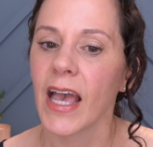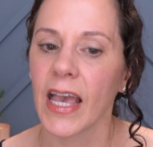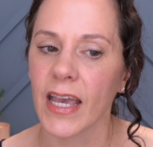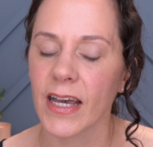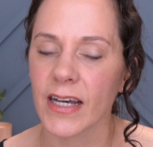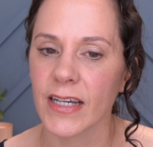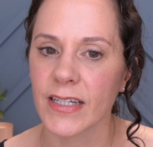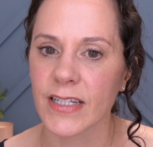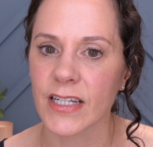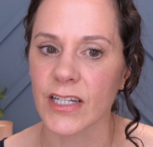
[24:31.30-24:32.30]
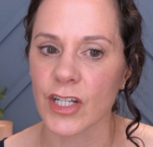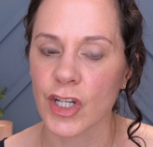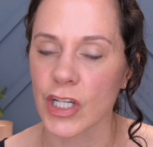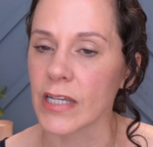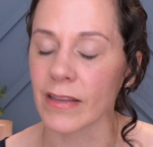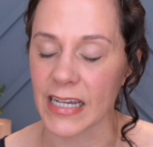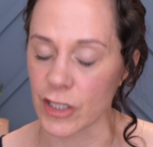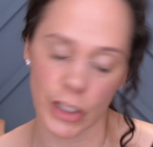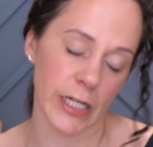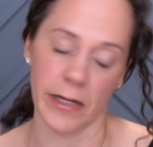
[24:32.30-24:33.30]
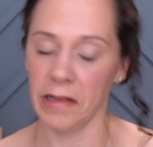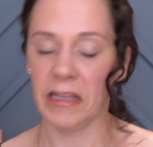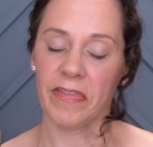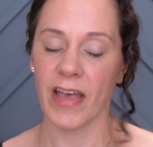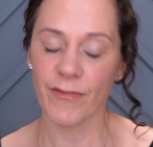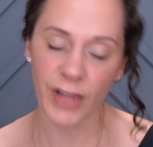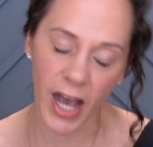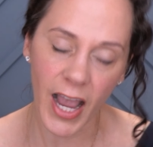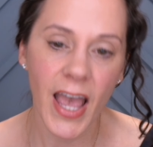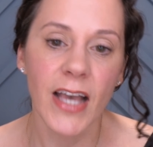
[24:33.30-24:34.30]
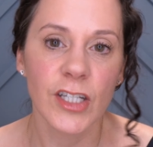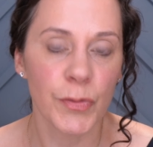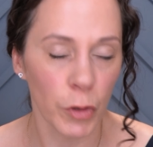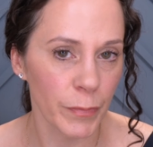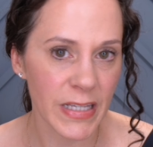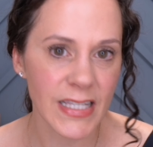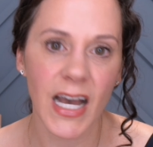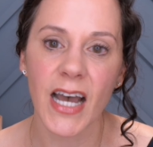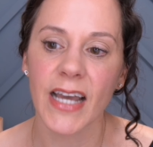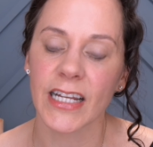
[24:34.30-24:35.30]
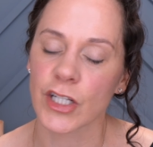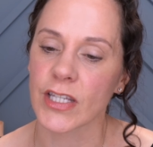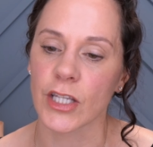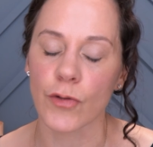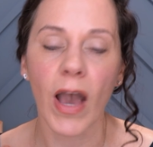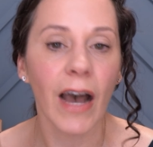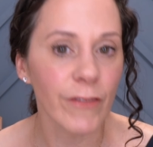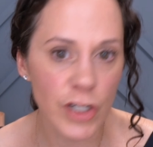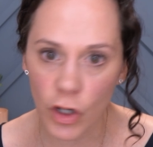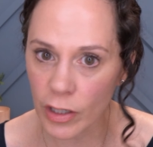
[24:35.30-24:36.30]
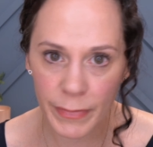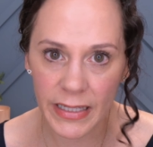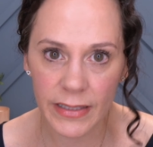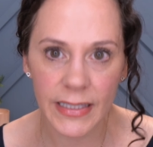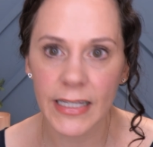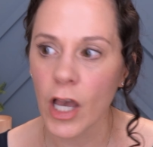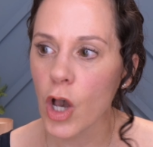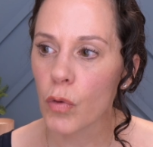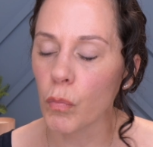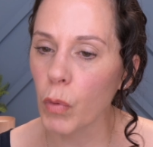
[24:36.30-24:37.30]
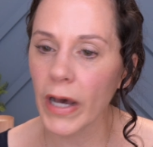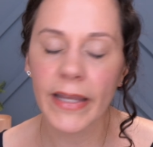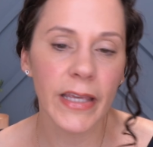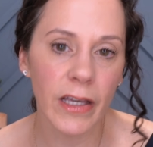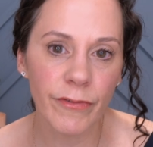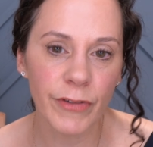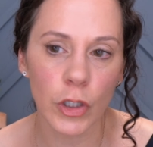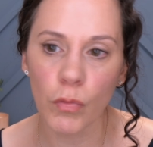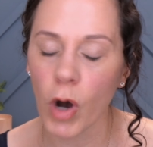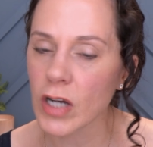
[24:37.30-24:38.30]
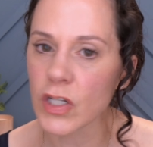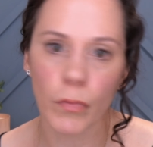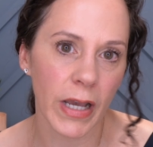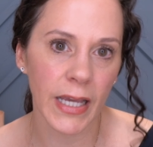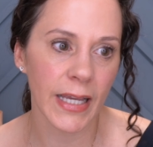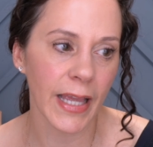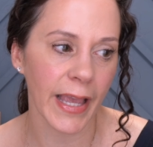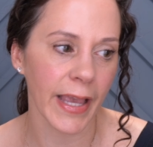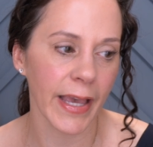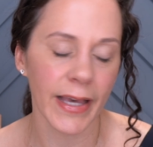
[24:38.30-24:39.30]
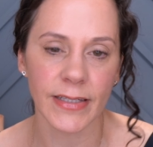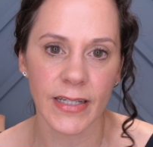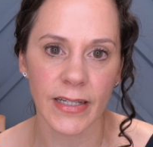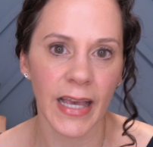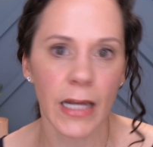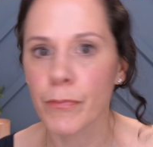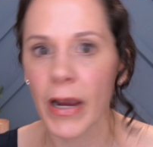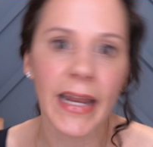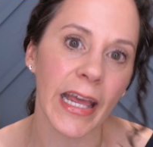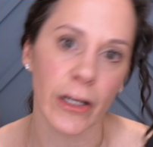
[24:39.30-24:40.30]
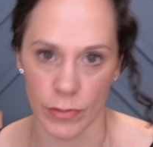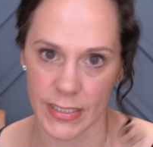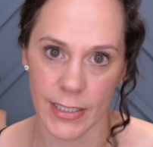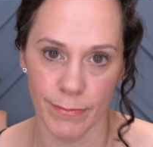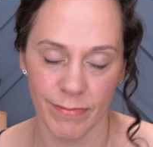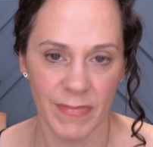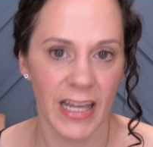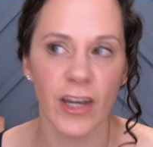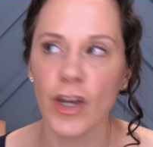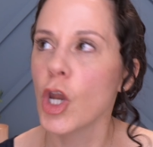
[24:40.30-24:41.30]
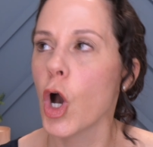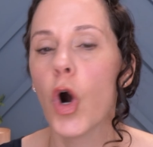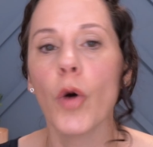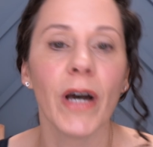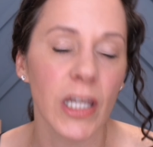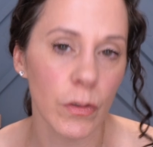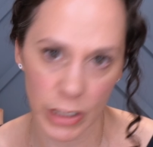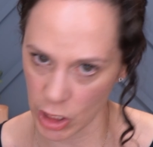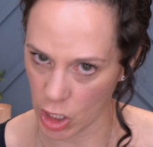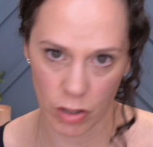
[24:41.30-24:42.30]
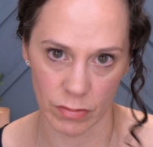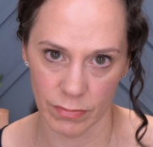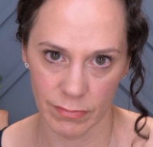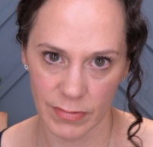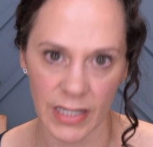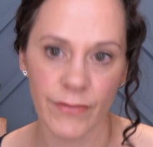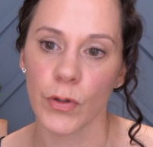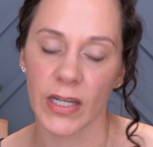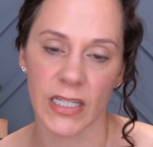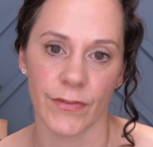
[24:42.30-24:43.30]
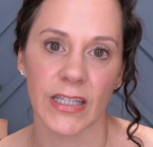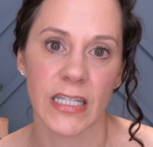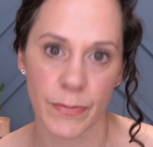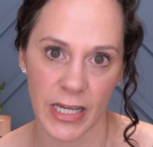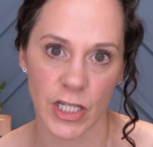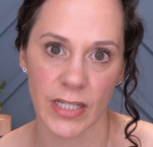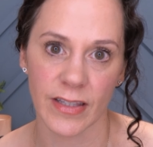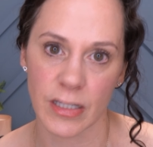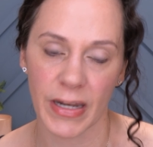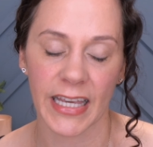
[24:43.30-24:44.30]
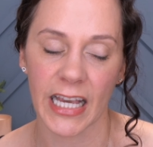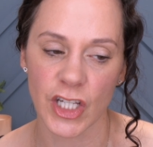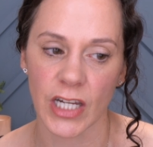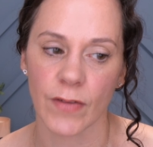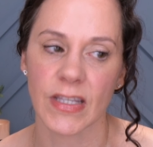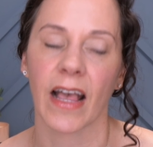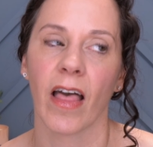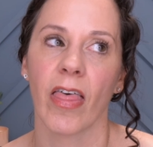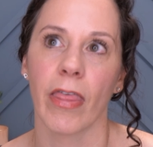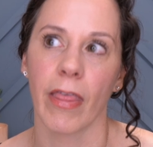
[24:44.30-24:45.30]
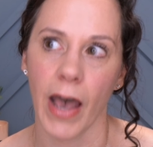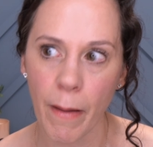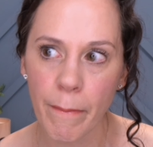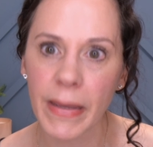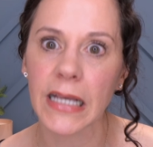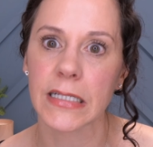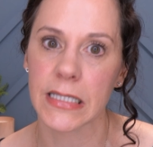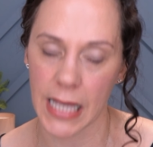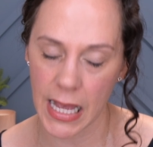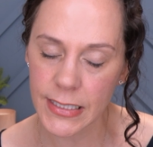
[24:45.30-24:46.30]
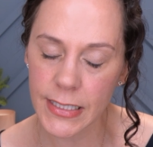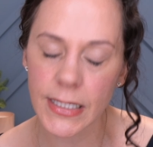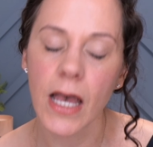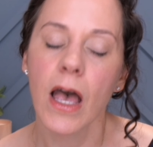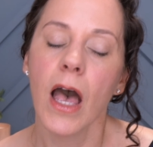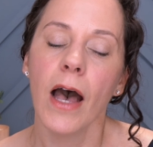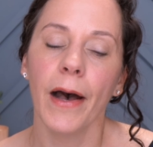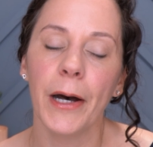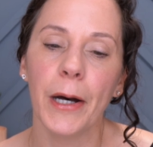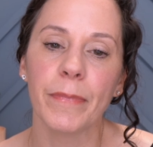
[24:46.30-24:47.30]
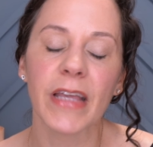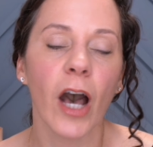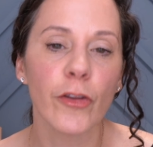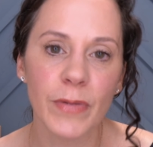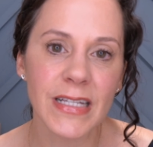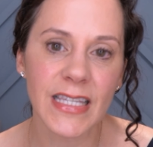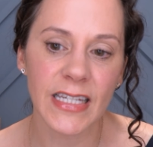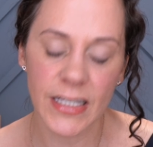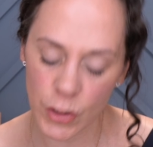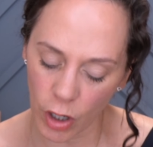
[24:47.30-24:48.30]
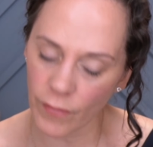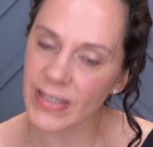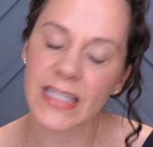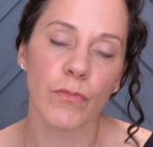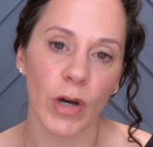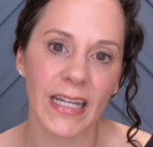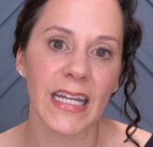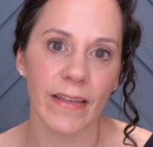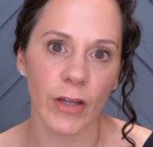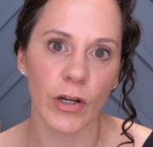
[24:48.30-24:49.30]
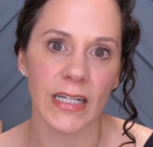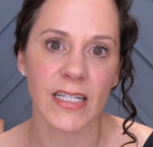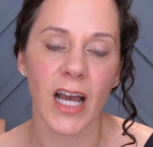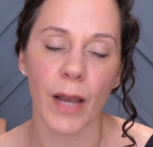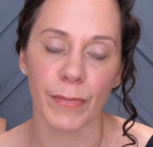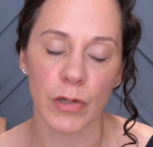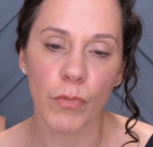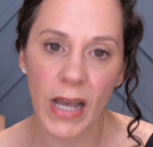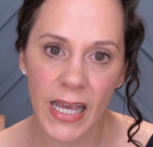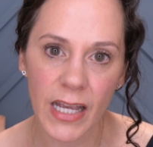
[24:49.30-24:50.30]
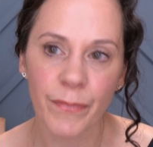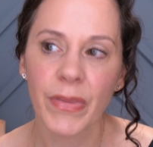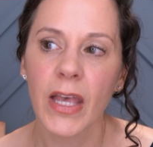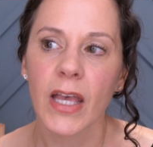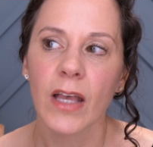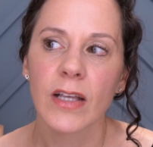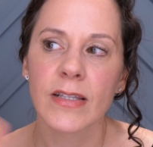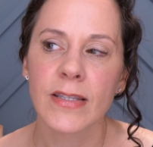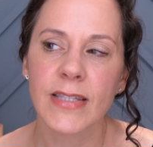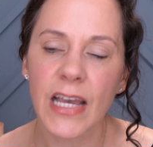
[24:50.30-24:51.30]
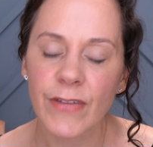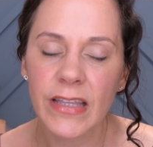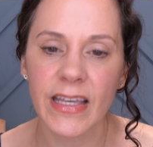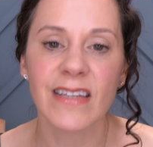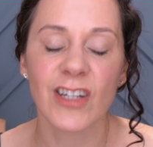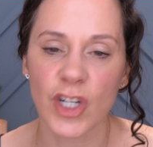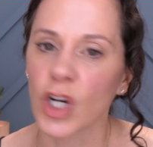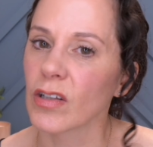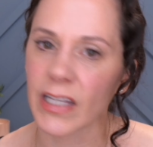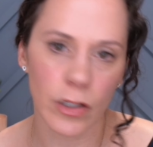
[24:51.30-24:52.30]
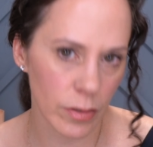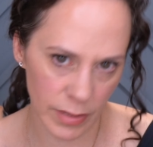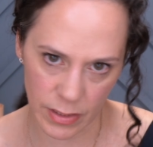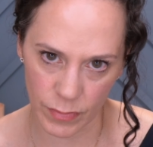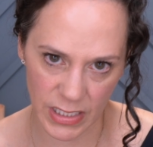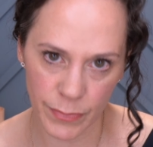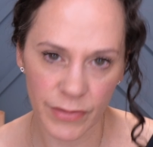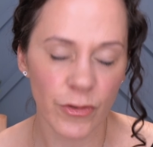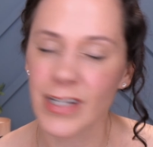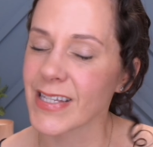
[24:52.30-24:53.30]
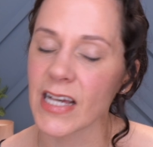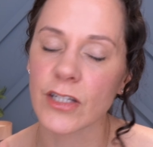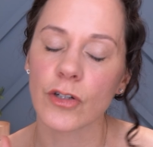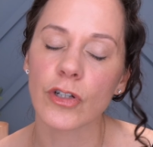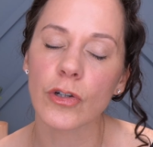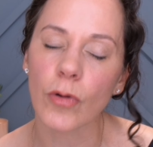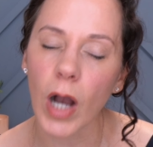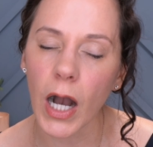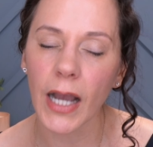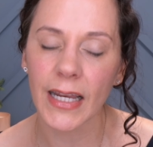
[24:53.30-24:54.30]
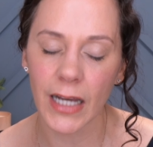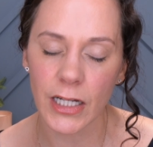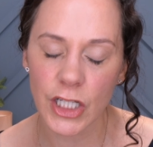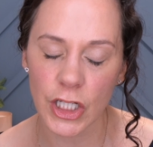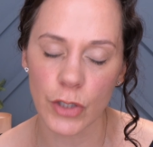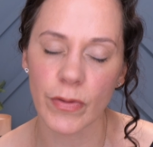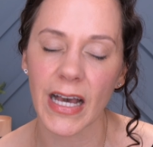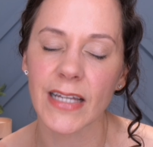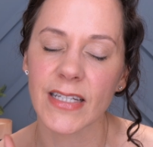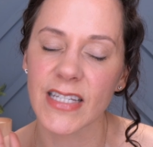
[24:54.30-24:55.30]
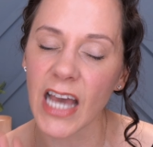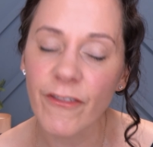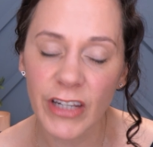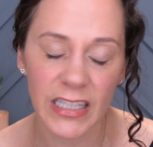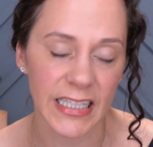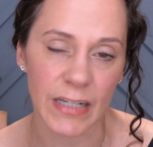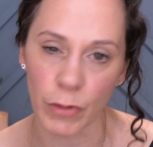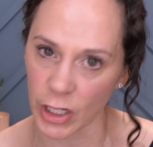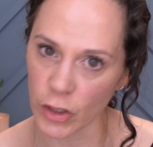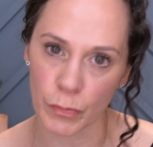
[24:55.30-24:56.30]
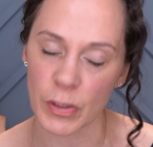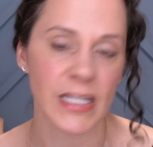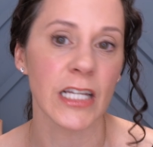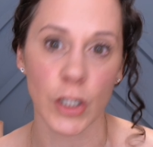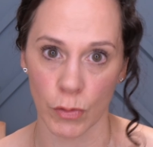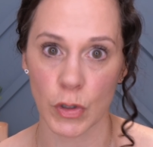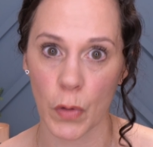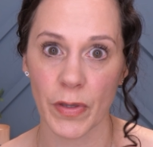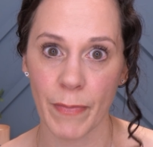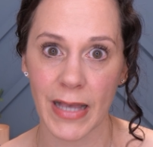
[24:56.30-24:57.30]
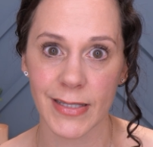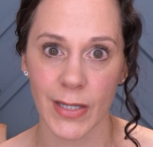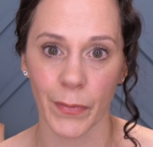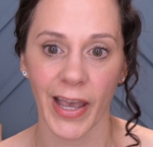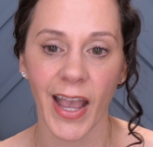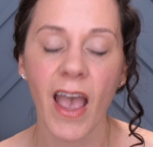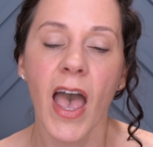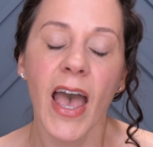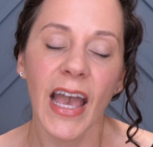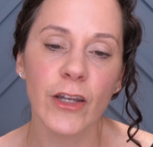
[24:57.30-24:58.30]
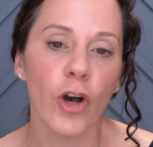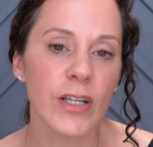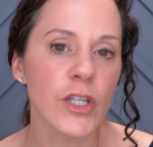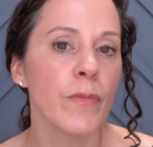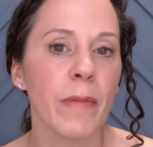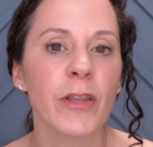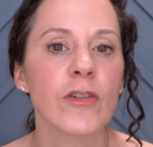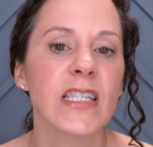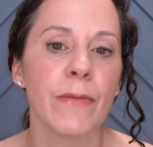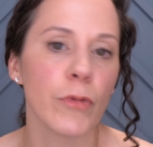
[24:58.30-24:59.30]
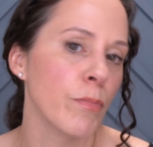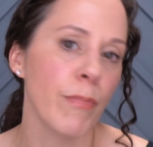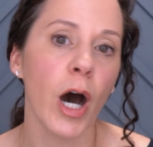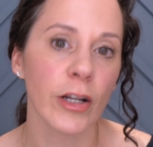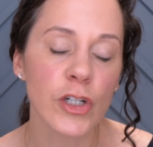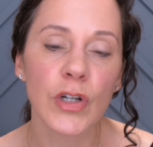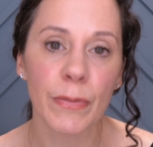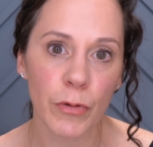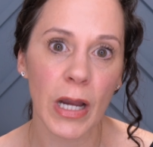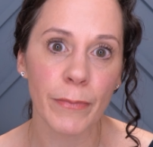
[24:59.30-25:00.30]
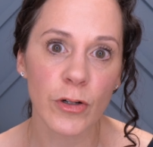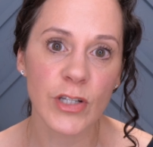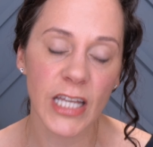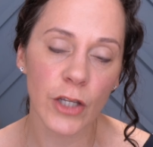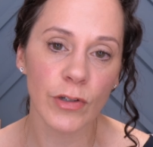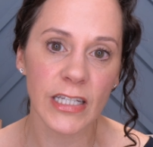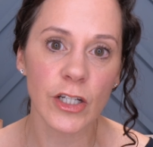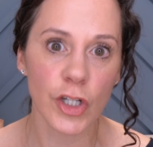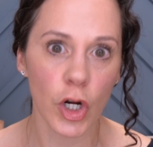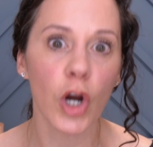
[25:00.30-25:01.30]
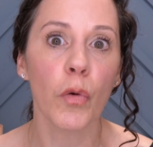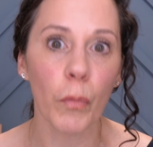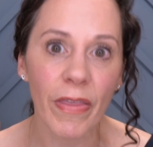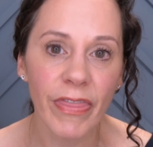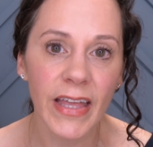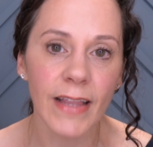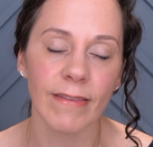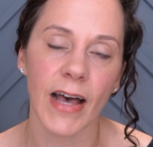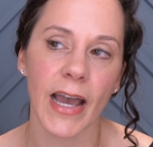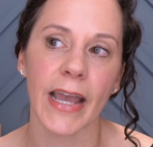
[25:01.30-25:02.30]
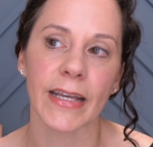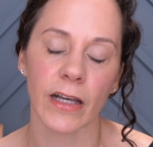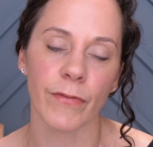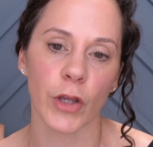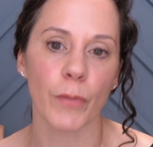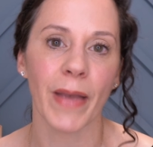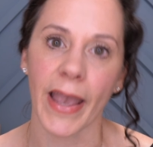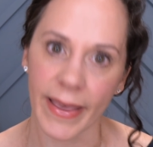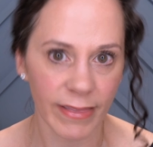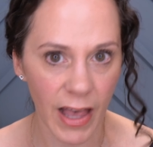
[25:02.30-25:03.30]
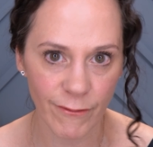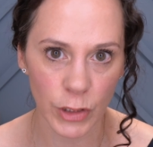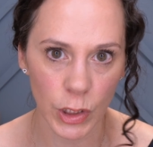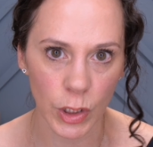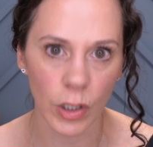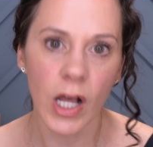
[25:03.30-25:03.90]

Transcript: And she did not let that fly. She pulled me aside and she said, you have to chart immediately. What if you walked away and had a brain aneurysm? Nobody would know if you had given this patient this medication. I was like, that makes sense. The other reason is you obviously want it in there in a timely way. Saving things to chart later is a recipe for disaster. Try not to do that. Definitely 100% don't do it with meds, okay? And you also, maybe there's some monitoring parameters that you need to chart with it, like their pain level.